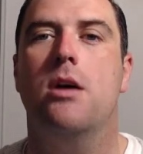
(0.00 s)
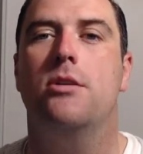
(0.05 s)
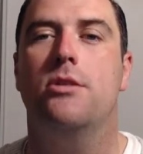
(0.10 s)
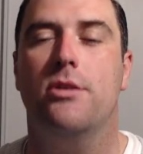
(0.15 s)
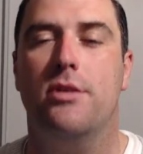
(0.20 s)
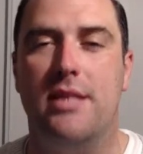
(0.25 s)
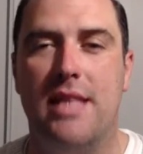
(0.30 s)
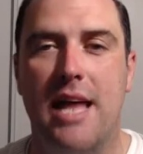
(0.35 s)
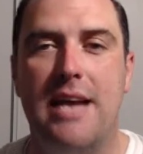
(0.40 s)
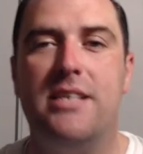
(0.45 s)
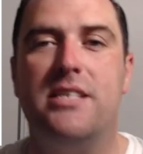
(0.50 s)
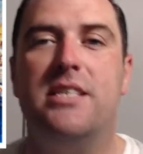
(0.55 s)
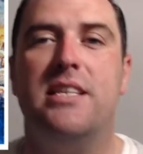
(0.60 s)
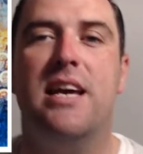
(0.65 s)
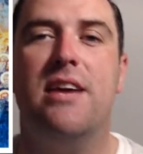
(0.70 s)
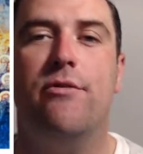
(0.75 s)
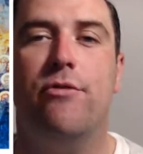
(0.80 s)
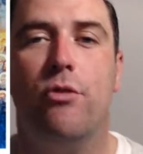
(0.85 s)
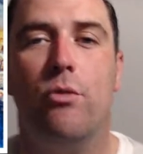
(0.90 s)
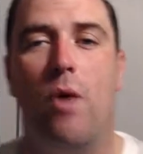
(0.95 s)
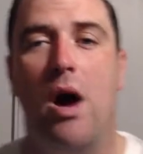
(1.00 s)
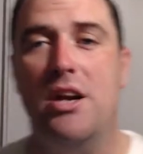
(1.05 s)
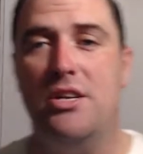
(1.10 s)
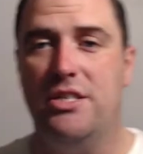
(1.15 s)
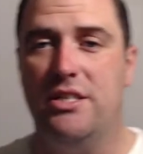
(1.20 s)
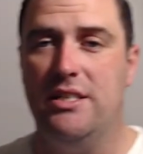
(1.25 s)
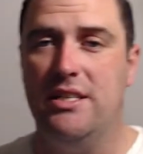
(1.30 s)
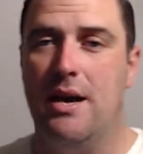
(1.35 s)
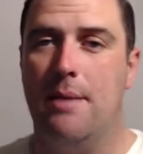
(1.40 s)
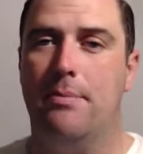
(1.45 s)
So thanks again for
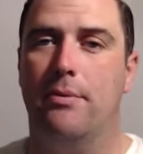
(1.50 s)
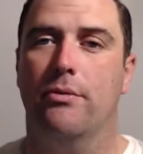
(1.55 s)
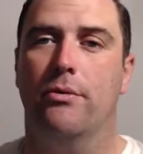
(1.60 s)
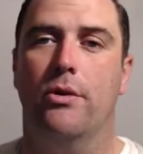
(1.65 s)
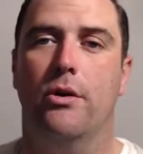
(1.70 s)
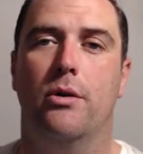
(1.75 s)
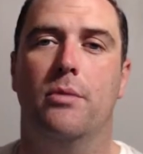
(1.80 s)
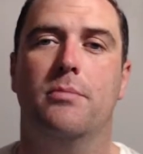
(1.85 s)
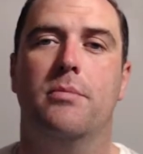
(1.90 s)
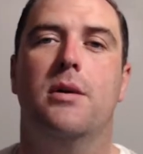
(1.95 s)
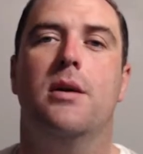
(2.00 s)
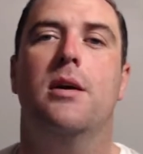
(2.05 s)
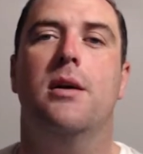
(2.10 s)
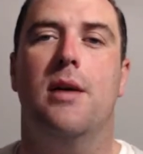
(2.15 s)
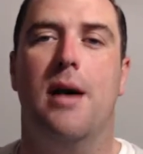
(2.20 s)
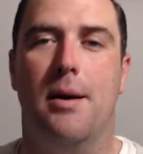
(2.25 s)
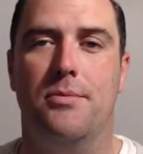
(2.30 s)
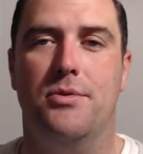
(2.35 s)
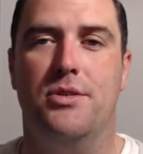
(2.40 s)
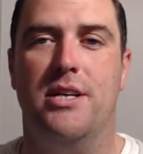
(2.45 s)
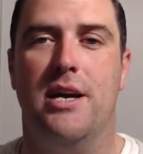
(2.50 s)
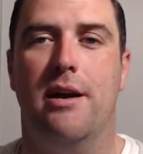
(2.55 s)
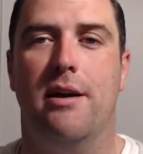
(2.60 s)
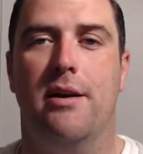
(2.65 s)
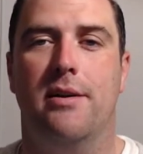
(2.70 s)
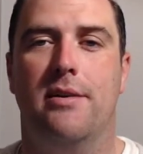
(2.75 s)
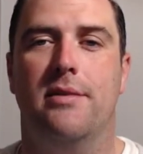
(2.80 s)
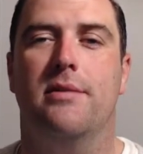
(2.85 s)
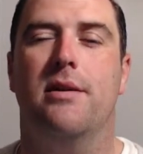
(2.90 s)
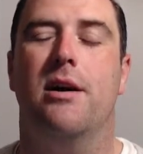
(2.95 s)
watching The Upper Room. I'm
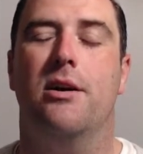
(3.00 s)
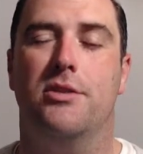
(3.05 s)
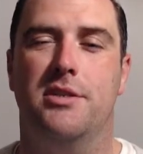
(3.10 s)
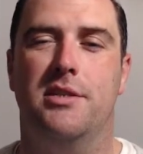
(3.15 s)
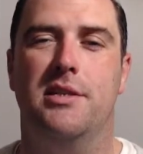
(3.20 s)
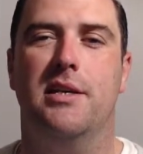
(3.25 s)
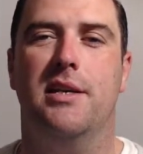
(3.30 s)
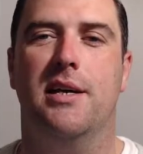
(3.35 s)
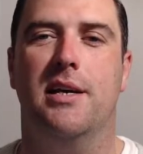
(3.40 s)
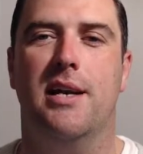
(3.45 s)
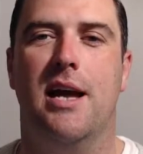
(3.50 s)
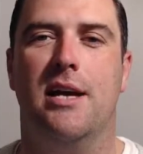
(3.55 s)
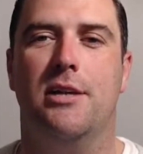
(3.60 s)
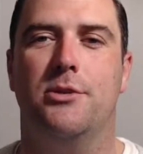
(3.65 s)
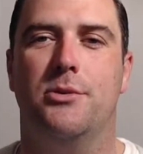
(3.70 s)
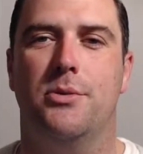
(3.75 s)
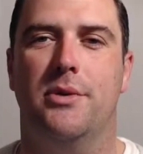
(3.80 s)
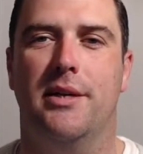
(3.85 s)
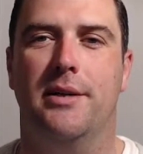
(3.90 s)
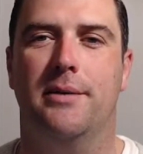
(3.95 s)
Jared. I'll see you again next